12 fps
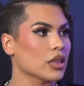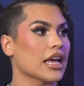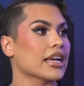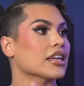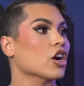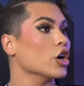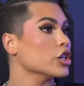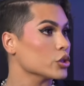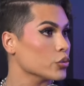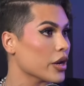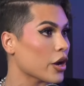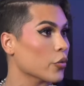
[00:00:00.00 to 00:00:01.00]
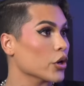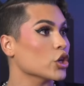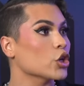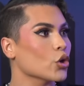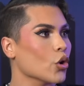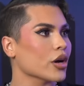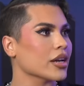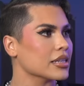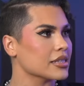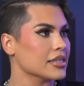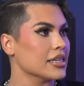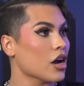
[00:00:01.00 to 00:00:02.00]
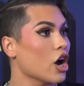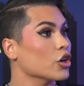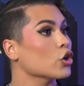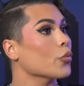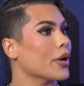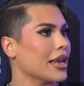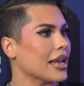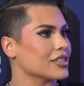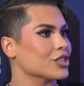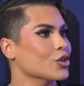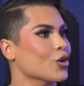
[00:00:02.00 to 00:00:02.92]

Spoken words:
like Cartoon Network. Yo crecí on novelas.